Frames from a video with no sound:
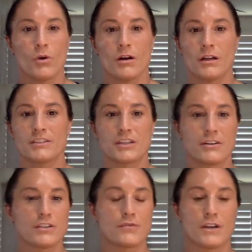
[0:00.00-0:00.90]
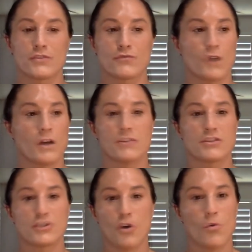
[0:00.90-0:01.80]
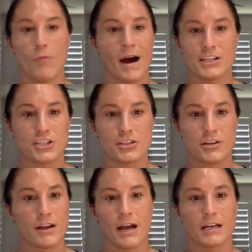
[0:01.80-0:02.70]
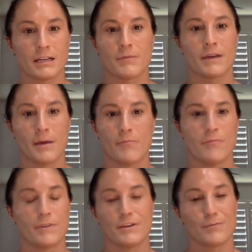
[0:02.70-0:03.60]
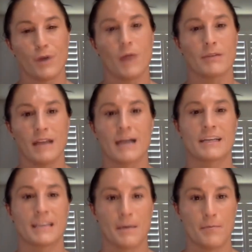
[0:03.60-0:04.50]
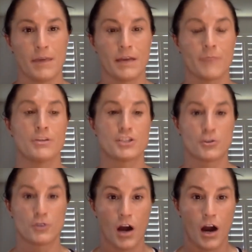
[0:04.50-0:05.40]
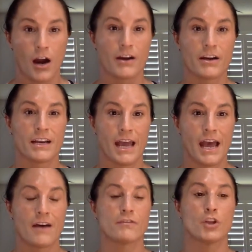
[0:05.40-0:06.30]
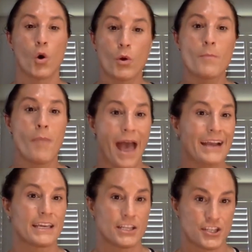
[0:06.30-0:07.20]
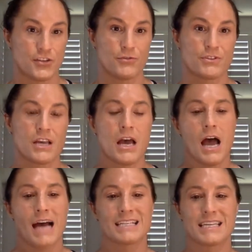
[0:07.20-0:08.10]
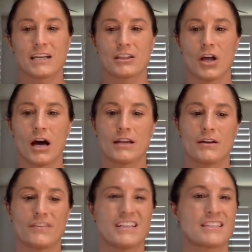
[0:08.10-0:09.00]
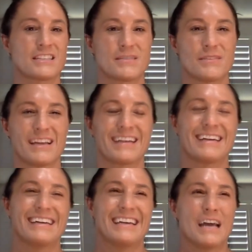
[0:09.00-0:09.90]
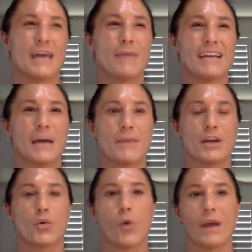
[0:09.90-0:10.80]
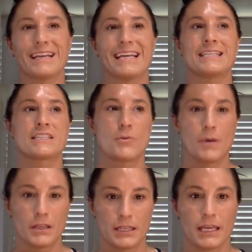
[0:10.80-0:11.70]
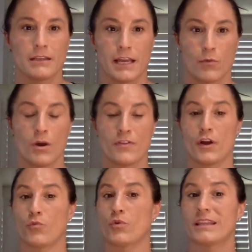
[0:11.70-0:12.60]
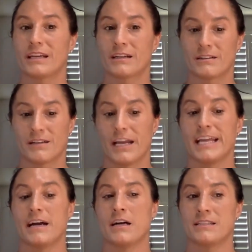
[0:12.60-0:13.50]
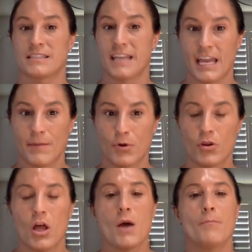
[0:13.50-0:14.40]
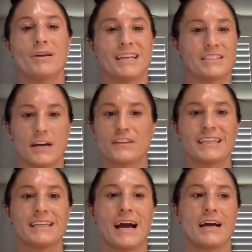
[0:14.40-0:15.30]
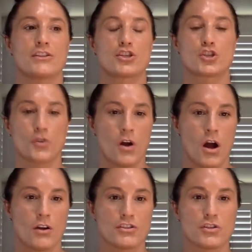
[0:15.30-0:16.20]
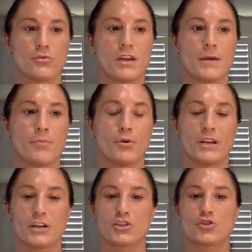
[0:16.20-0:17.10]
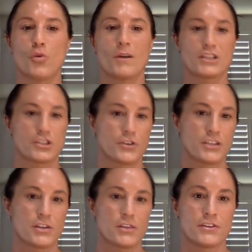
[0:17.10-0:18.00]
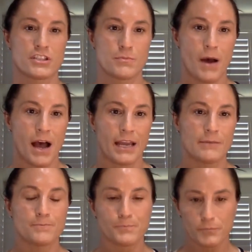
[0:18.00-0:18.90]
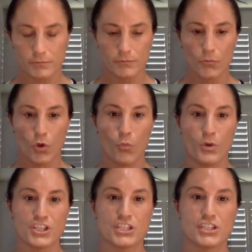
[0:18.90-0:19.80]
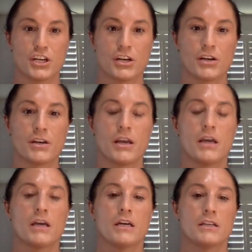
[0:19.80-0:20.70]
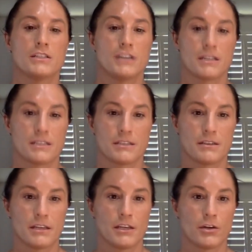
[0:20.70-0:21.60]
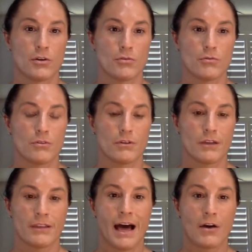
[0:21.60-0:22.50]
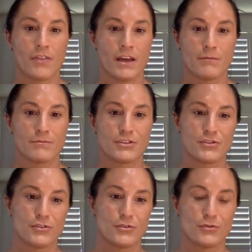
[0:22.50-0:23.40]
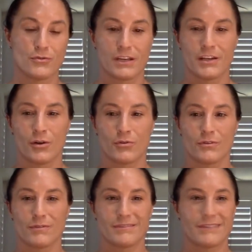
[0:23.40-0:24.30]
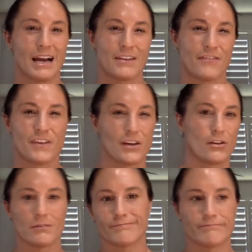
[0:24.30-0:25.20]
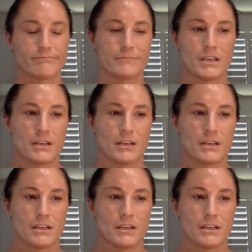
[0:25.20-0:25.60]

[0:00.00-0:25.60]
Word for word: Well, endurance runners run so much, you're not going to get, you're probably not going to get big, but you are going to have lower back issues. I see a lot of, inst- like, it might not be quite instability, like where they're really eh, unstable, but they're definitely not strong. So they're putting a, so much stress on their spine, which in turn doesn't, you know, allow them to, you know, kind of feel